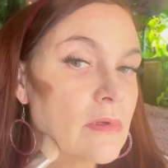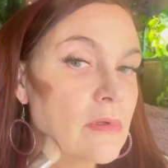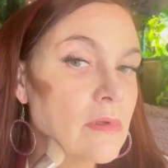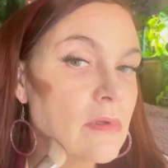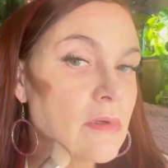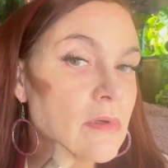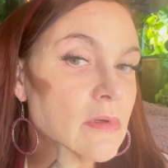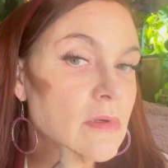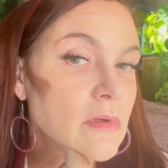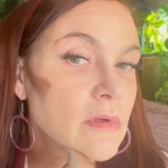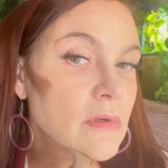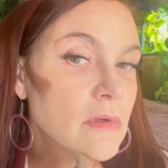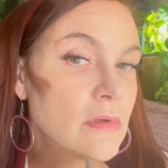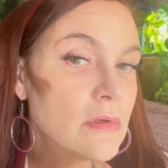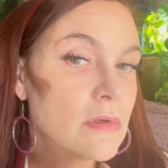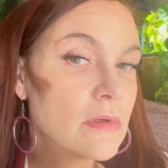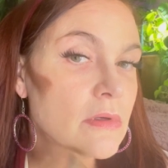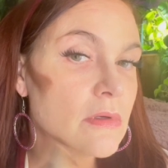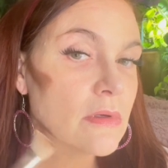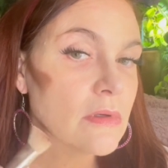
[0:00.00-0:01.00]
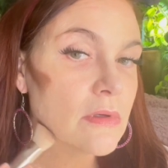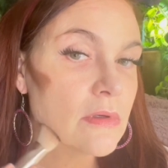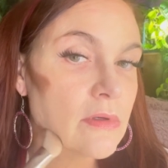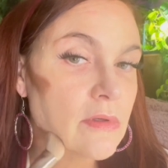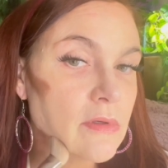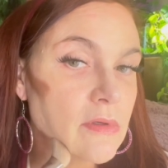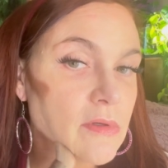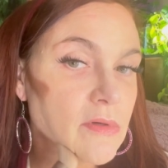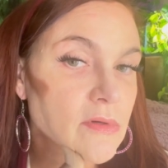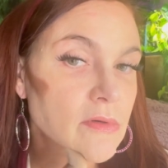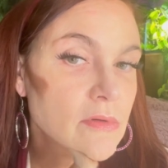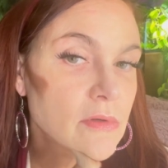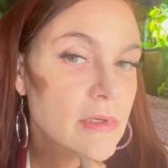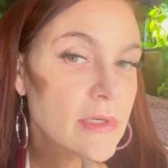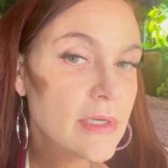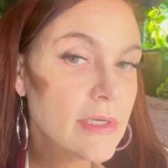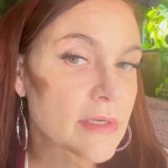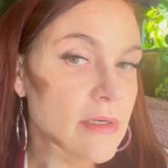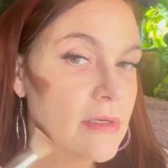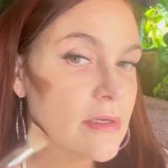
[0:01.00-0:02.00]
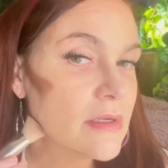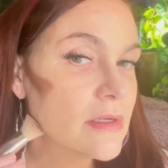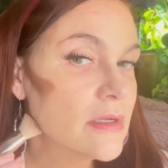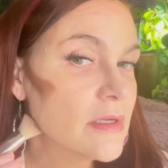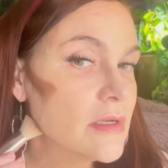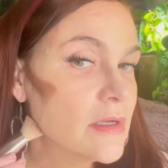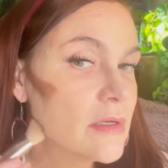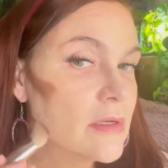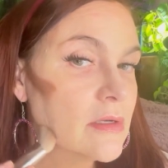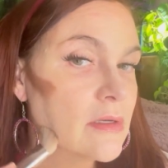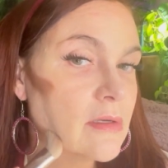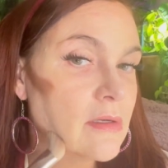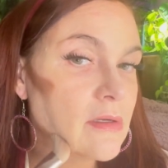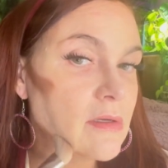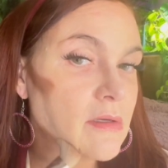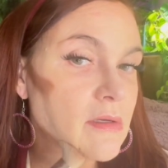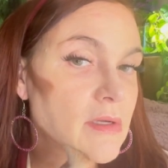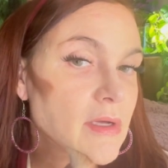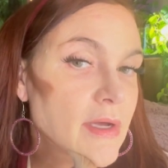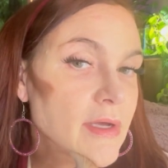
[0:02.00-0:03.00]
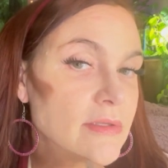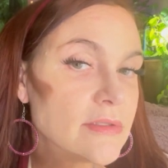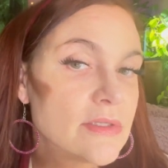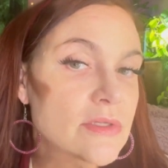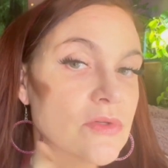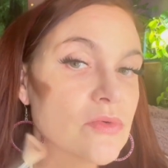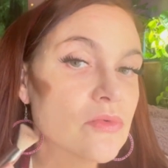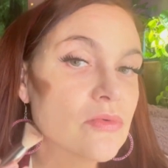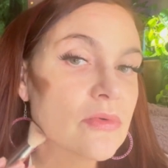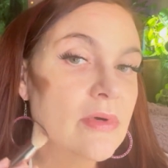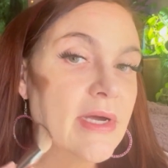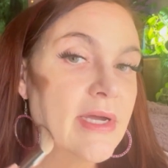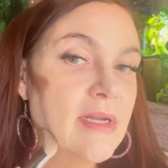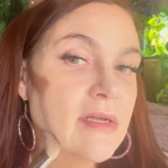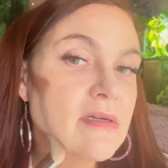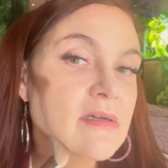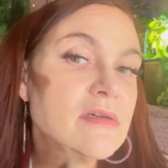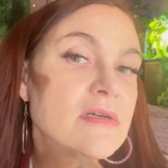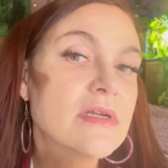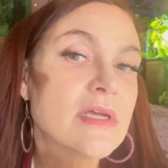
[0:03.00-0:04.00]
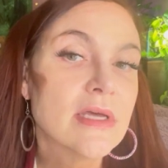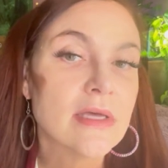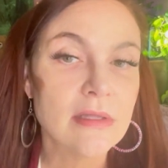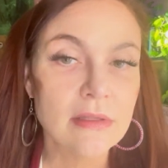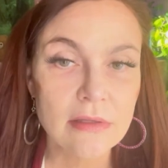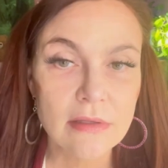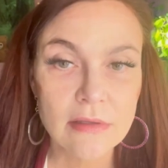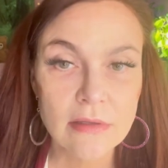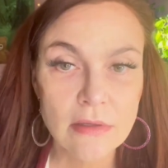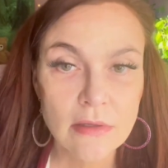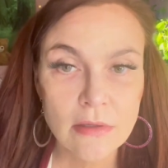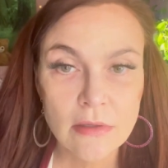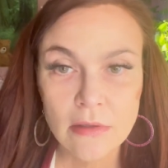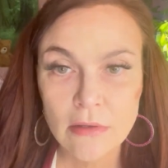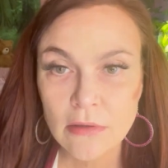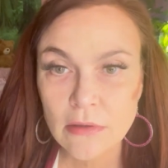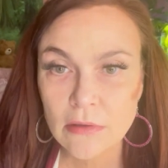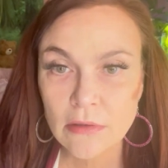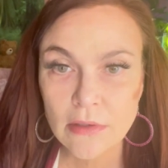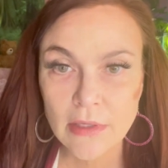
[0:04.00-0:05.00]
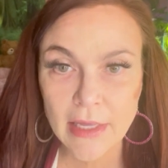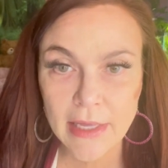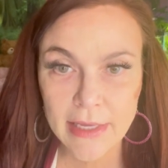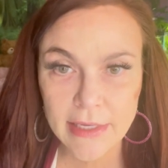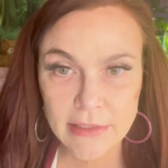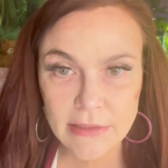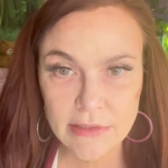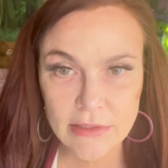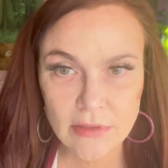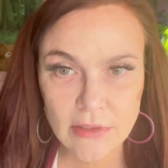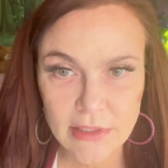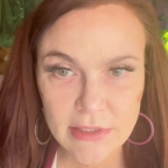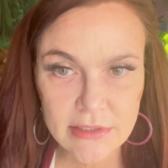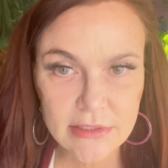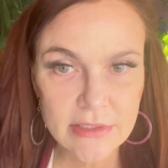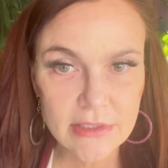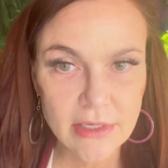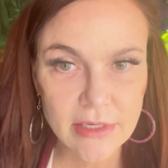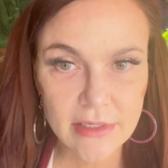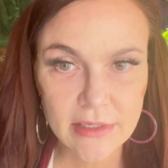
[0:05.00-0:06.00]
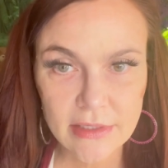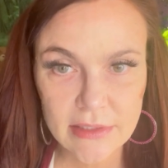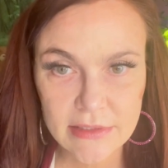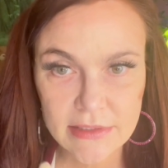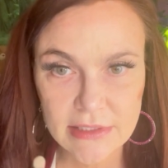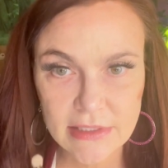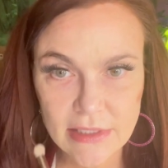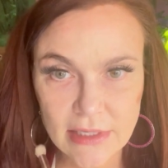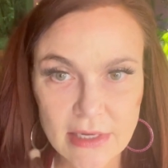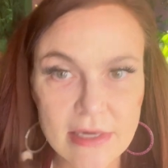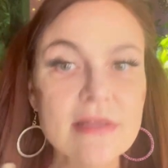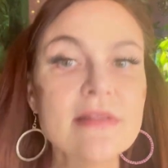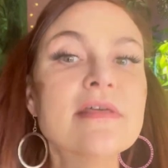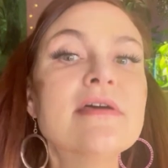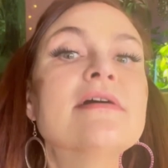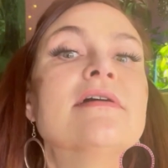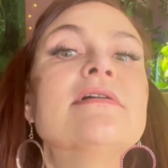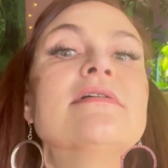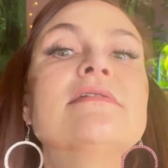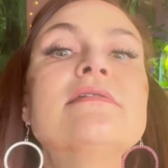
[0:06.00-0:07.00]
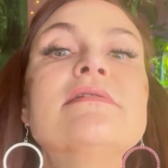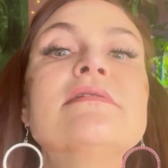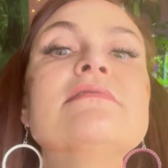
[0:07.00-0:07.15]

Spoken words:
and straight down. So it's right underneath. Okay, so let's look. See how that,